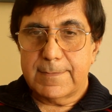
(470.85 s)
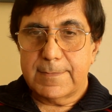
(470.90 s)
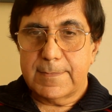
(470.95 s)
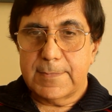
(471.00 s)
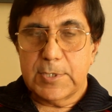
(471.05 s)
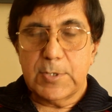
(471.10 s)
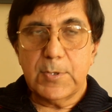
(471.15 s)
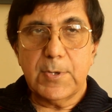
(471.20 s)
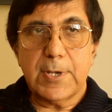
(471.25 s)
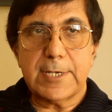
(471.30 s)

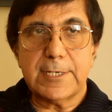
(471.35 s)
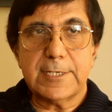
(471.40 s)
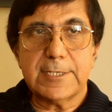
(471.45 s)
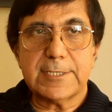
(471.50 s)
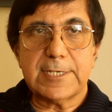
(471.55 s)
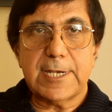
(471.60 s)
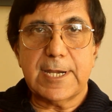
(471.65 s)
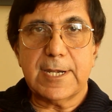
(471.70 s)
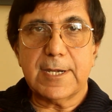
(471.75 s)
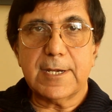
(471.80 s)
You
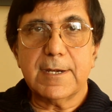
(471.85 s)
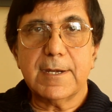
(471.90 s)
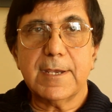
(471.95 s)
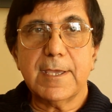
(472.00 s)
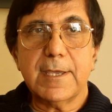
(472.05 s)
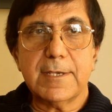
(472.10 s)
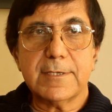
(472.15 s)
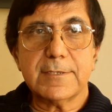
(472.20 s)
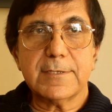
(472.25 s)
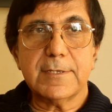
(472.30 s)
understand
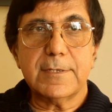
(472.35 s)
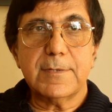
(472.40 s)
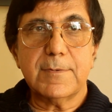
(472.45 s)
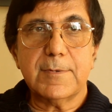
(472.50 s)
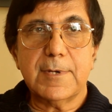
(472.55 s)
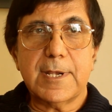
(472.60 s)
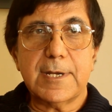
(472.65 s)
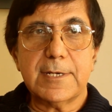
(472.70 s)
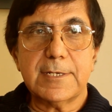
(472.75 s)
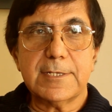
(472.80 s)
Kriya, so you
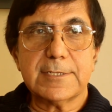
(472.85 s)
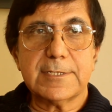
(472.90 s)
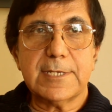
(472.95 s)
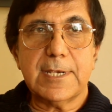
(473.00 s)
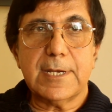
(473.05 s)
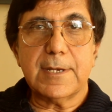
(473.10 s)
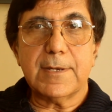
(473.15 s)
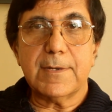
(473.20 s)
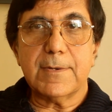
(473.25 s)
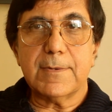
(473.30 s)
would
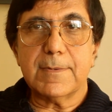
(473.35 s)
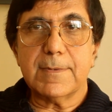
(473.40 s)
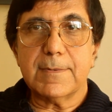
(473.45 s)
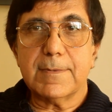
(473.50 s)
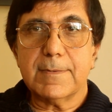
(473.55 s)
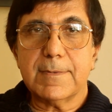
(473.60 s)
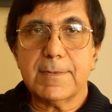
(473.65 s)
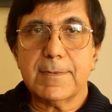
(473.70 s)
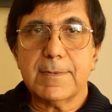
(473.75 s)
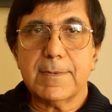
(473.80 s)
understand.
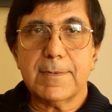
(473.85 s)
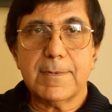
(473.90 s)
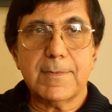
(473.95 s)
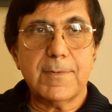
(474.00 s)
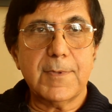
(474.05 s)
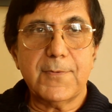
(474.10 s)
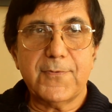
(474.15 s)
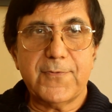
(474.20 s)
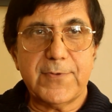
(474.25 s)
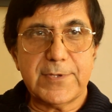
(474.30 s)

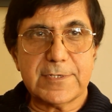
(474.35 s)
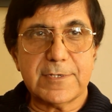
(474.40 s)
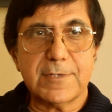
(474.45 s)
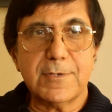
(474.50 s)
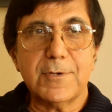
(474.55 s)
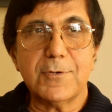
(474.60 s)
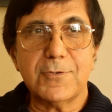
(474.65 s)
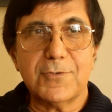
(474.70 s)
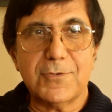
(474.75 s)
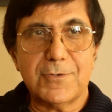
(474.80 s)
We first
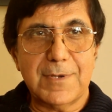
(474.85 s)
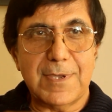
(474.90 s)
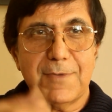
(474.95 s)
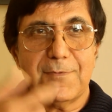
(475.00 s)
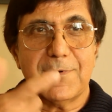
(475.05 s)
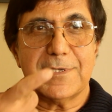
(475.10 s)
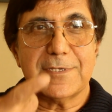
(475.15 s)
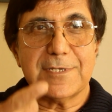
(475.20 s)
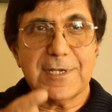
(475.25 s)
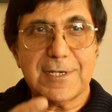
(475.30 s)
go through
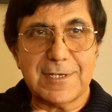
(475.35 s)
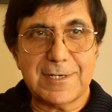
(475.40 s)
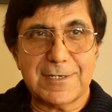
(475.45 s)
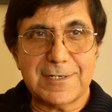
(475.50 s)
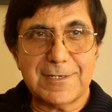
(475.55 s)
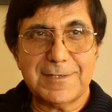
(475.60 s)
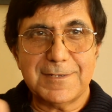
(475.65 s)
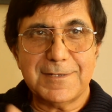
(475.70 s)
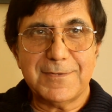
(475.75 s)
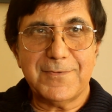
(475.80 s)
every
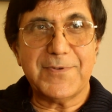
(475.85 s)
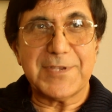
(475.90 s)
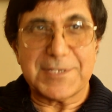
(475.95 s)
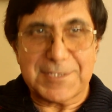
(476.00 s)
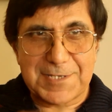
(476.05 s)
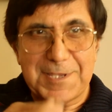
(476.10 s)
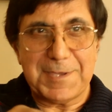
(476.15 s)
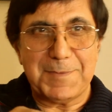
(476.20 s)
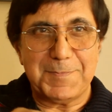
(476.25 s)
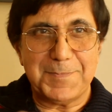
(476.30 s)
chakra, first
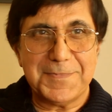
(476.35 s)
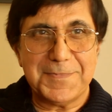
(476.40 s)
step.